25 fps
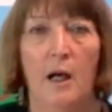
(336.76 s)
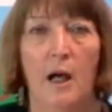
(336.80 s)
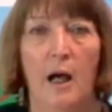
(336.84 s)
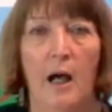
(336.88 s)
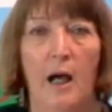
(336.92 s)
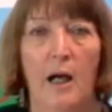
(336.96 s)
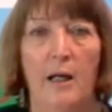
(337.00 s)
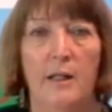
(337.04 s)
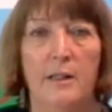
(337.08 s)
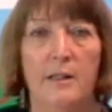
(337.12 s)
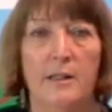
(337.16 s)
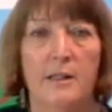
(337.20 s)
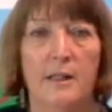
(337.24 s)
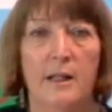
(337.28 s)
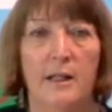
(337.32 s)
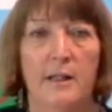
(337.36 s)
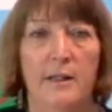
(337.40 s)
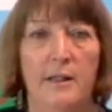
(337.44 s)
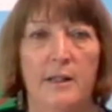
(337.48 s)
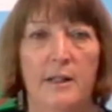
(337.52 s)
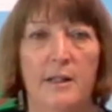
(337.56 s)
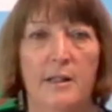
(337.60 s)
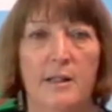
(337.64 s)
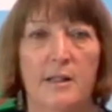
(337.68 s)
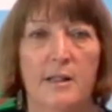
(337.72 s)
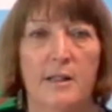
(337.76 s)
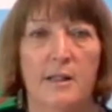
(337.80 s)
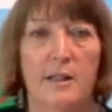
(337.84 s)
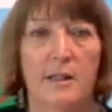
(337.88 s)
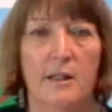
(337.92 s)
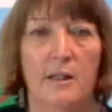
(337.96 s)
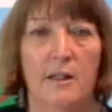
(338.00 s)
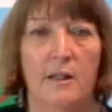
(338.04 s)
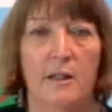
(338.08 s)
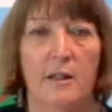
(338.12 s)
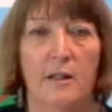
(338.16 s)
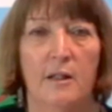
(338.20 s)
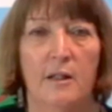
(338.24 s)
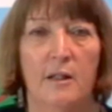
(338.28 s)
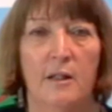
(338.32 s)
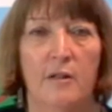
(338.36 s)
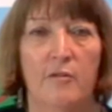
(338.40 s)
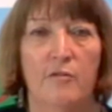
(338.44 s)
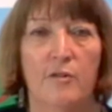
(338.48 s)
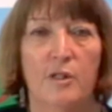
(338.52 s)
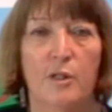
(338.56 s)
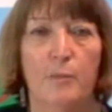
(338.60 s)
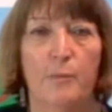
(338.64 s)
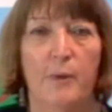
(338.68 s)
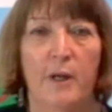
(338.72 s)
and in this
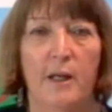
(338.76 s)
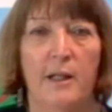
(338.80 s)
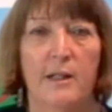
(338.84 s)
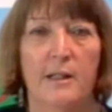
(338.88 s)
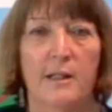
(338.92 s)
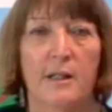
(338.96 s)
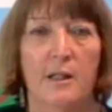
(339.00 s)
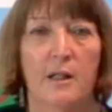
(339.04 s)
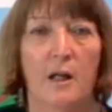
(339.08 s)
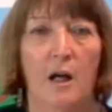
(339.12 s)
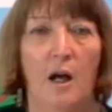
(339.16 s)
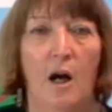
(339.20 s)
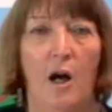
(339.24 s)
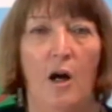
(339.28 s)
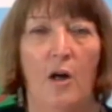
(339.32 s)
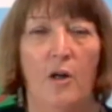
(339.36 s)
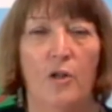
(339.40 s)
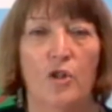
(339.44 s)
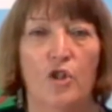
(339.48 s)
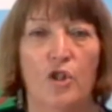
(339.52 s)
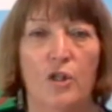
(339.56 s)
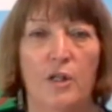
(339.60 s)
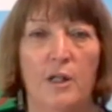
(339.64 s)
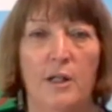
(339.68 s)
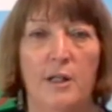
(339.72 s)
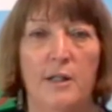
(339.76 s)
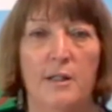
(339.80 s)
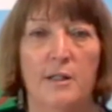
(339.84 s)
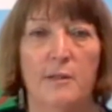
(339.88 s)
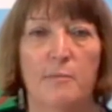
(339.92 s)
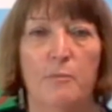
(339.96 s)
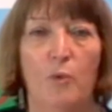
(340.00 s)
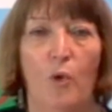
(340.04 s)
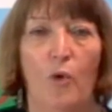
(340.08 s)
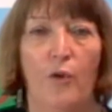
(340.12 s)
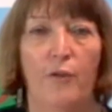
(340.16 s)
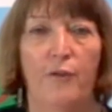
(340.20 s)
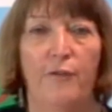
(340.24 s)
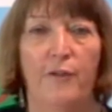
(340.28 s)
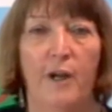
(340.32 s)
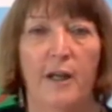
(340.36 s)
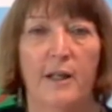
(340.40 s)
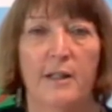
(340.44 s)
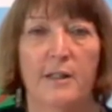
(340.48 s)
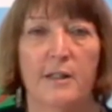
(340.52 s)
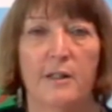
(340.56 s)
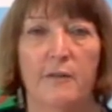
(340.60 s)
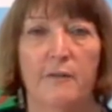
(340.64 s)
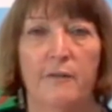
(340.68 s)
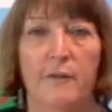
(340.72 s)
respect arginine is more
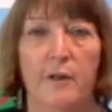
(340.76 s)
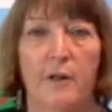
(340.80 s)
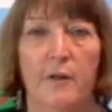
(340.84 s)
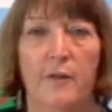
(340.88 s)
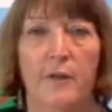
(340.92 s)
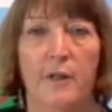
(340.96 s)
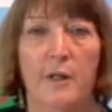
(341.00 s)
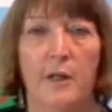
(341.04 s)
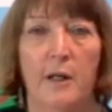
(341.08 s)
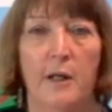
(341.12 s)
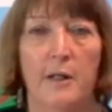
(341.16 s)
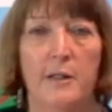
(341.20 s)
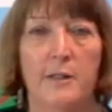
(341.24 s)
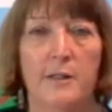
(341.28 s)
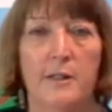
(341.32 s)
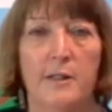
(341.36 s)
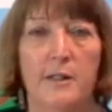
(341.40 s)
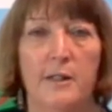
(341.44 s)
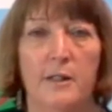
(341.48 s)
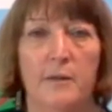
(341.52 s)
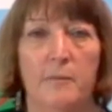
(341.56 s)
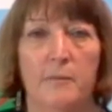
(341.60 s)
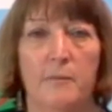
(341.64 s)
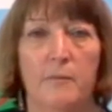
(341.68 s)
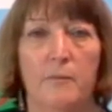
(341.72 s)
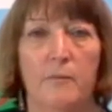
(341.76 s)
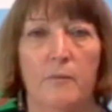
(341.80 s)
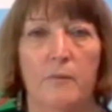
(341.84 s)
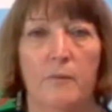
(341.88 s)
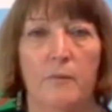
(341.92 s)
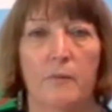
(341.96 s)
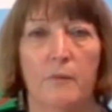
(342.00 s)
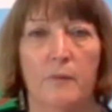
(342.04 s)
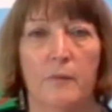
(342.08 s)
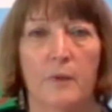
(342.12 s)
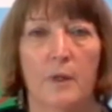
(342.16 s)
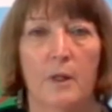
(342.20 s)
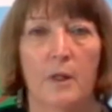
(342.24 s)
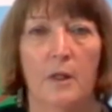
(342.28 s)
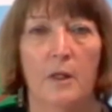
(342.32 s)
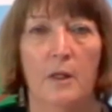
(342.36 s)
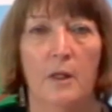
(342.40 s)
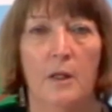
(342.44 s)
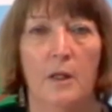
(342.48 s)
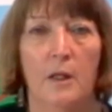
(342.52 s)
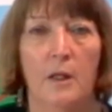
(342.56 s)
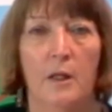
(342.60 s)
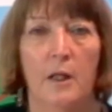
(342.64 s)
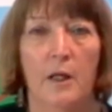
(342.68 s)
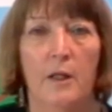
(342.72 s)
effective than lysine.
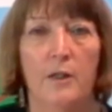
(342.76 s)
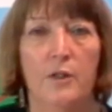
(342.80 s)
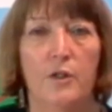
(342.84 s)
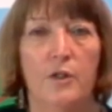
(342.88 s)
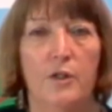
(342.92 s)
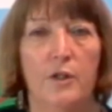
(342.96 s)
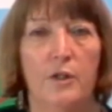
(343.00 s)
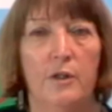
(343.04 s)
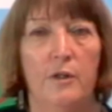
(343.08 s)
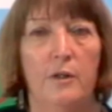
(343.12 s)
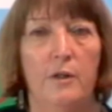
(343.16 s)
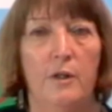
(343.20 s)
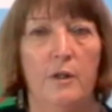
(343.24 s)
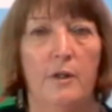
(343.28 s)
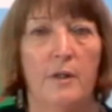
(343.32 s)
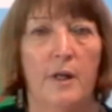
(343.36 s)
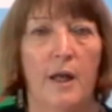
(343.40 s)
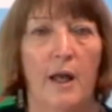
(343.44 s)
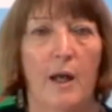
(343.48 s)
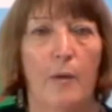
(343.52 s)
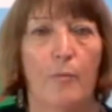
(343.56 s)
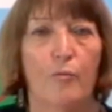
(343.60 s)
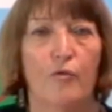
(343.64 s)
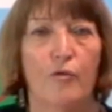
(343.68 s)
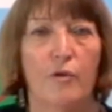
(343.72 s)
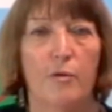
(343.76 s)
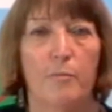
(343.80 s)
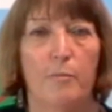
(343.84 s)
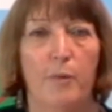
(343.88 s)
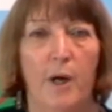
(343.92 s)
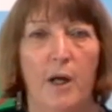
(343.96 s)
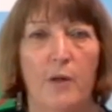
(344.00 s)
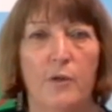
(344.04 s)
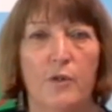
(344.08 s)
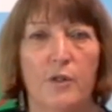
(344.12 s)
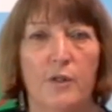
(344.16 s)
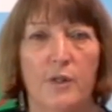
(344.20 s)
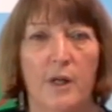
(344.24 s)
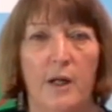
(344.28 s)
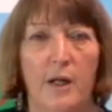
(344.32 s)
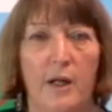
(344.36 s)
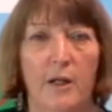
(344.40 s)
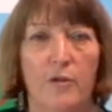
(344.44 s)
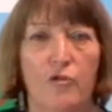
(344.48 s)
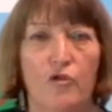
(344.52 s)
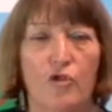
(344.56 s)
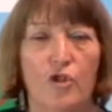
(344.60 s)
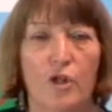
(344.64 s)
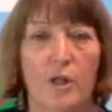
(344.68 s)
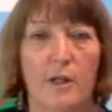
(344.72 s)
In turn, the heparin bound to the
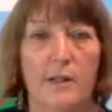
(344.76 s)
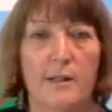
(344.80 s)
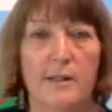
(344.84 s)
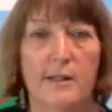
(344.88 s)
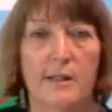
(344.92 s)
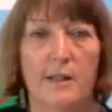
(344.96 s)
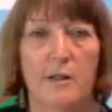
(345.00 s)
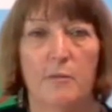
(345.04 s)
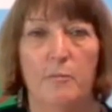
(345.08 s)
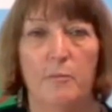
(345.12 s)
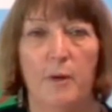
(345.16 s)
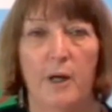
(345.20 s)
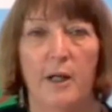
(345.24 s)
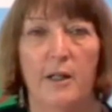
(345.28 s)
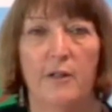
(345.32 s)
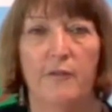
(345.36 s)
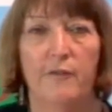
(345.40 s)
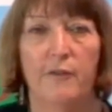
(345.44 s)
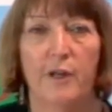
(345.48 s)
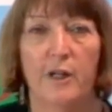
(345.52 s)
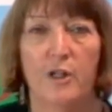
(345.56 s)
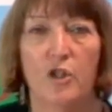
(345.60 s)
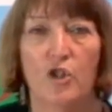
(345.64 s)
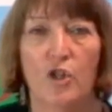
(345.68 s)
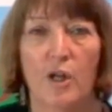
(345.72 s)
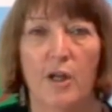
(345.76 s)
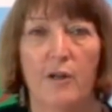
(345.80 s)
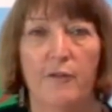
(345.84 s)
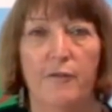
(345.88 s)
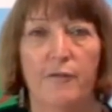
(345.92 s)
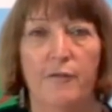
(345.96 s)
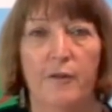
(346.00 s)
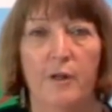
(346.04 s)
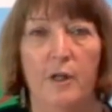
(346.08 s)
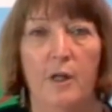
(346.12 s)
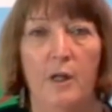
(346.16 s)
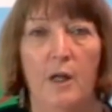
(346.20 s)
hydrogels can bind VEGF,